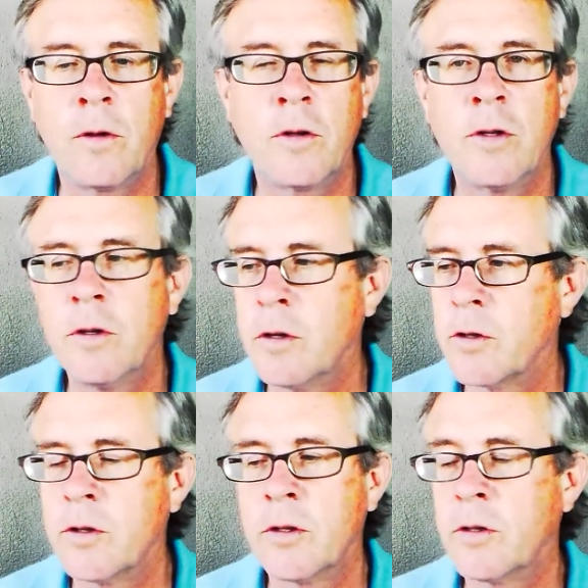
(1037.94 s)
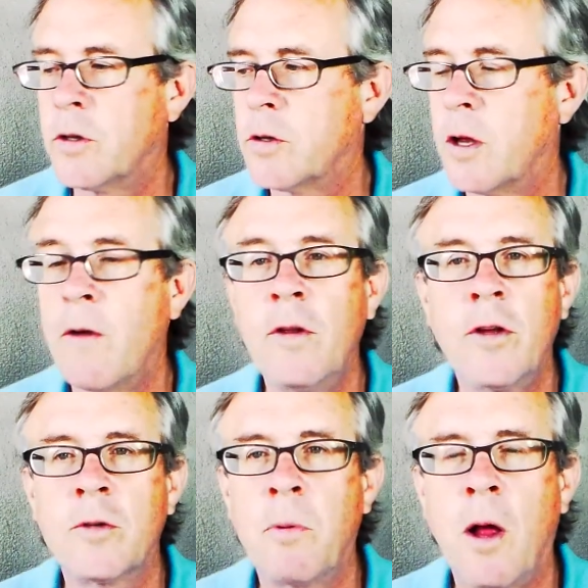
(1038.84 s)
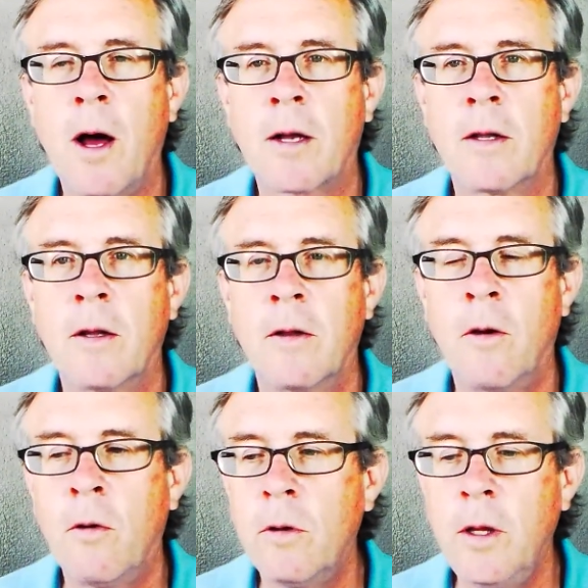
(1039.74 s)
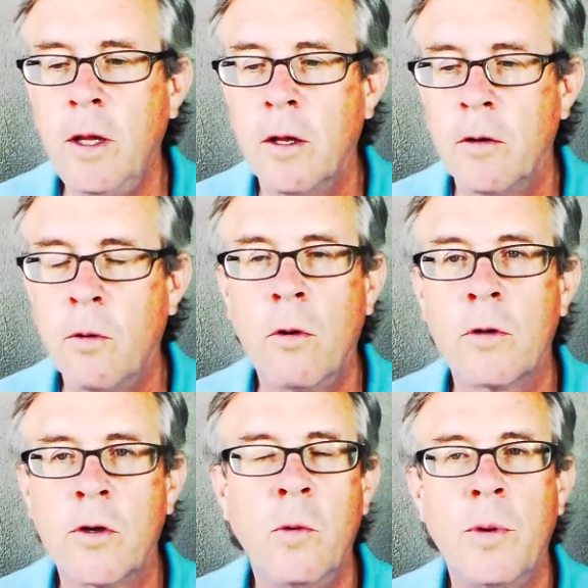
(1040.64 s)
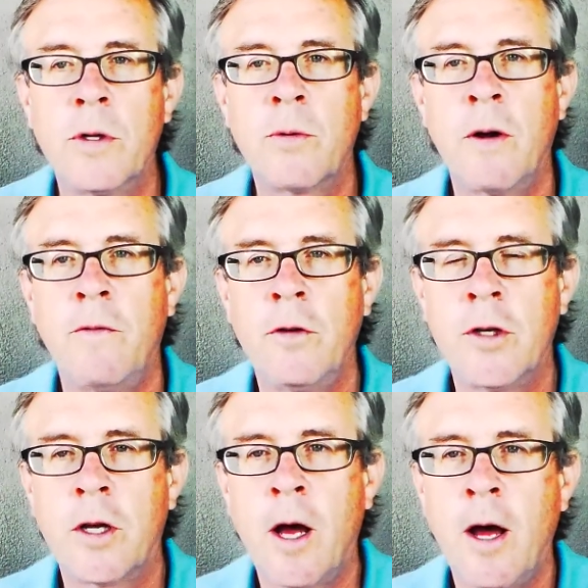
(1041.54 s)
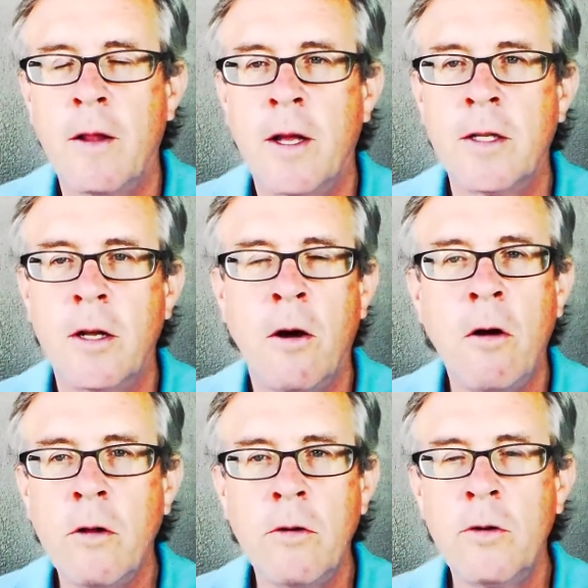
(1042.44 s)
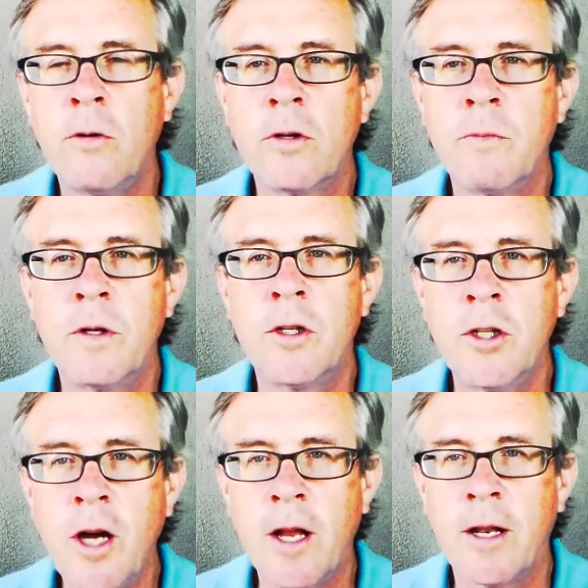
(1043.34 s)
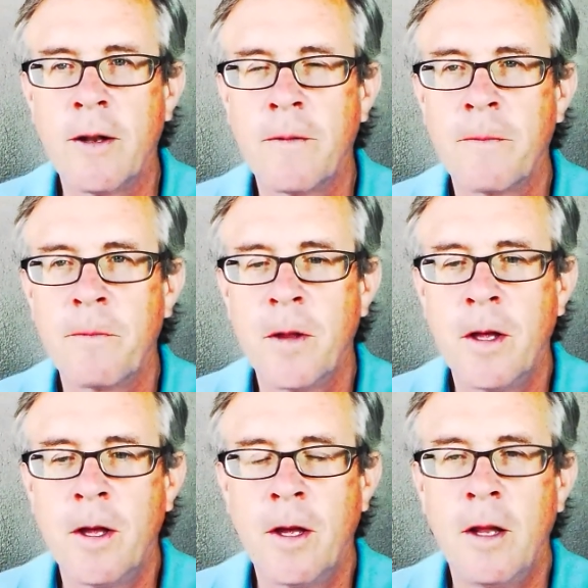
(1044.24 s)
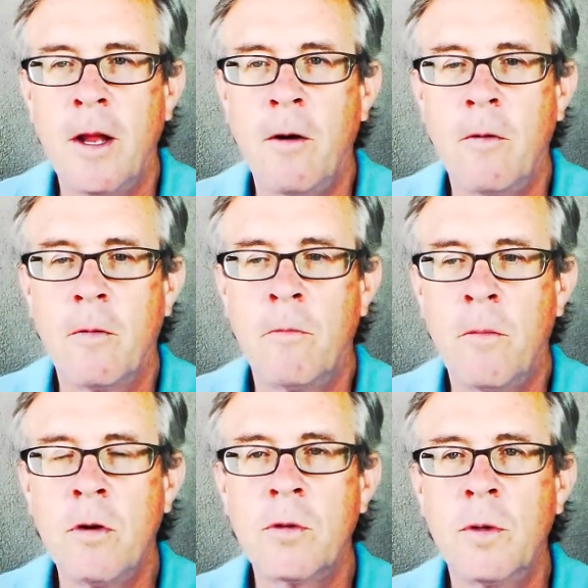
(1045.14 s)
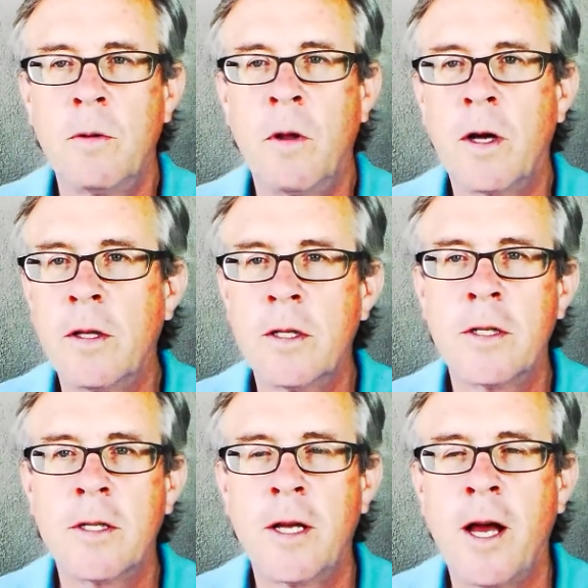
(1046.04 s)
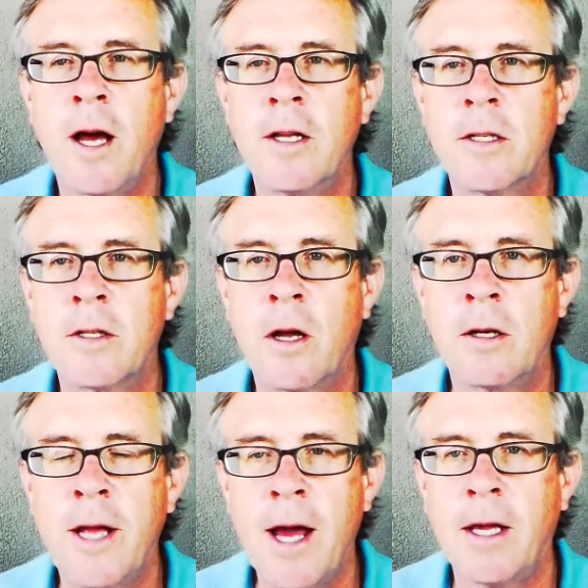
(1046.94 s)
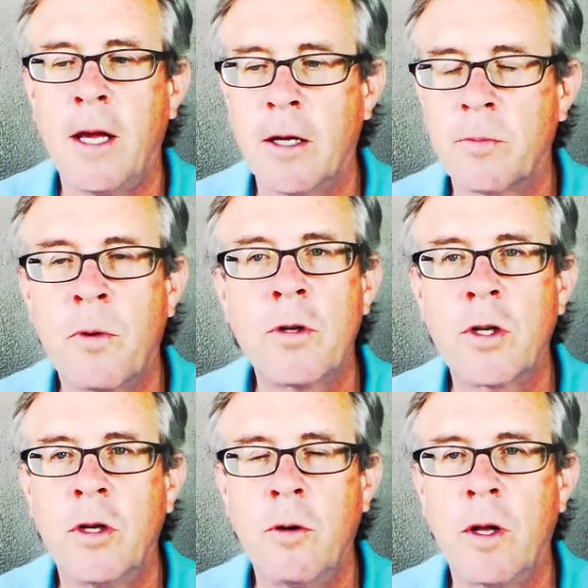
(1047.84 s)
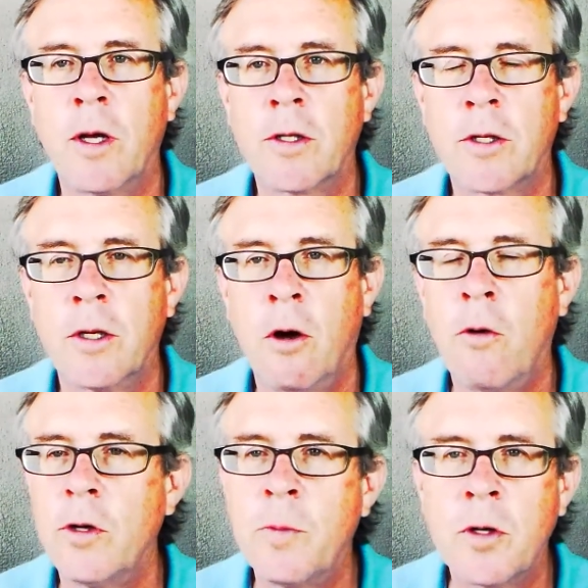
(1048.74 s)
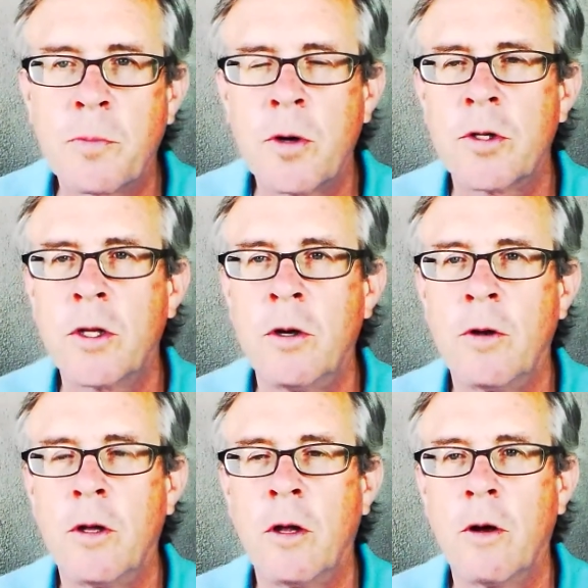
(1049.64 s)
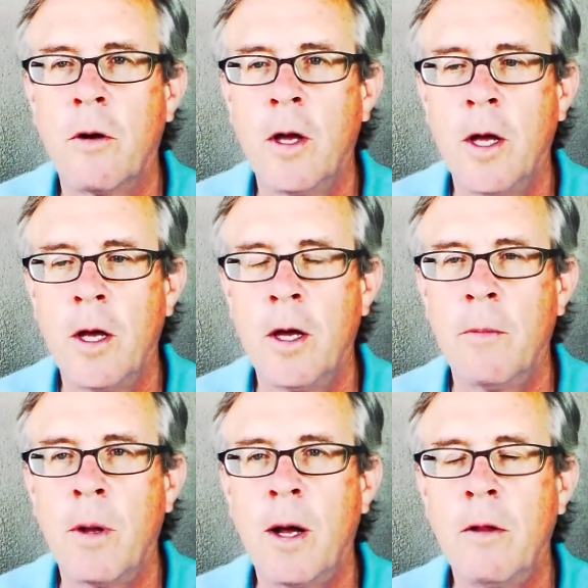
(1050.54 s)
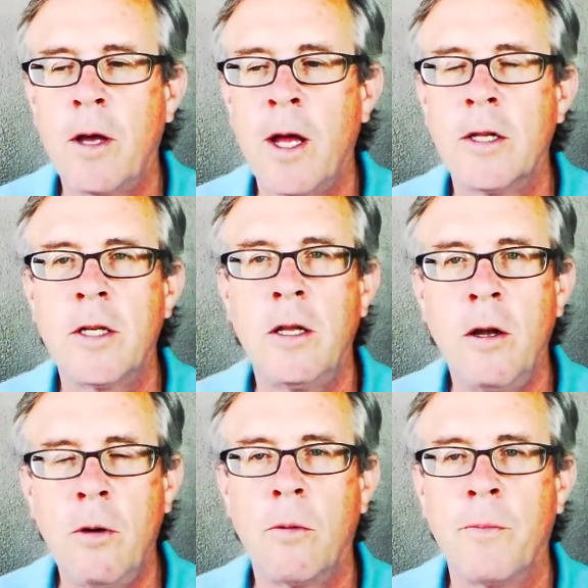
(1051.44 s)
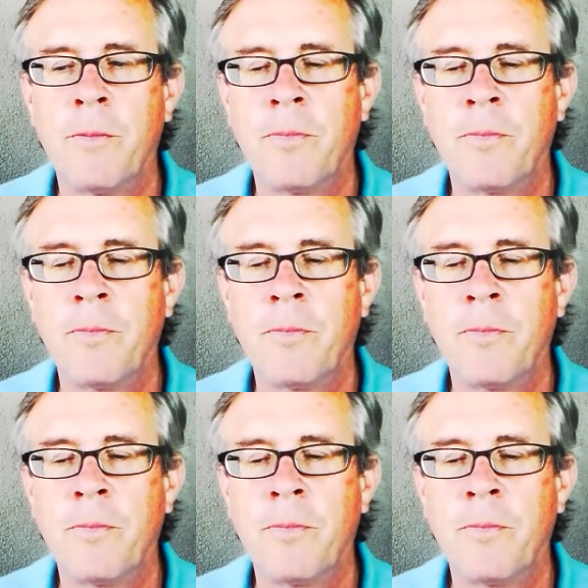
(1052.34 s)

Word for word: there's, there's, there's, everything's blocked. The only door that's open is refuge in God. That's it. All other doors have been shut. Now, most would look at this and say, God is attacking us, persecuting us. Holy Spirit's persecuting, you know. But I look at it and say, no,